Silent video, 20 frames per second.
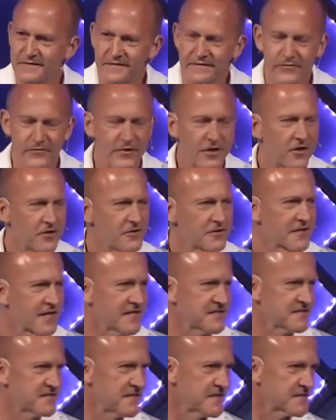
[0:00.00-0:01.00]
We all look like
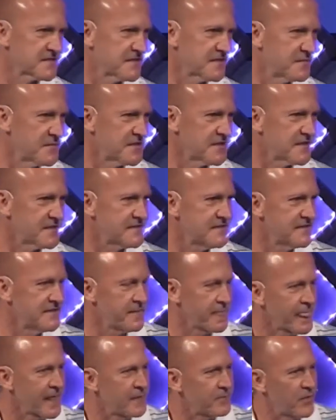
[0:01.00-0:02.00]
sticks in the mud.
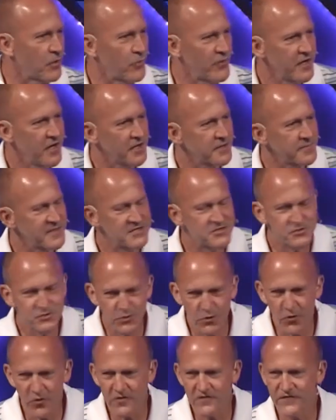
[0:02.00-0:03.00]
But we ought to be
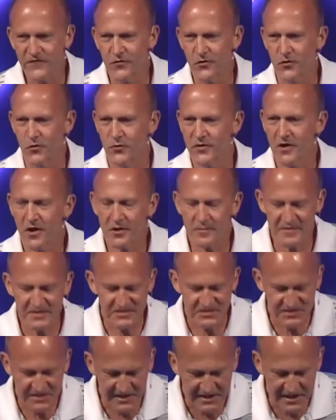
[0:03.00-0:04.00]
joyful. We ought to be
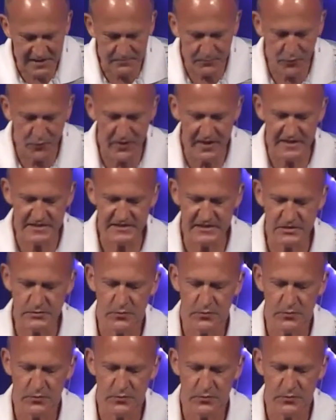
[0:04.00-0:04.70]
singing praises.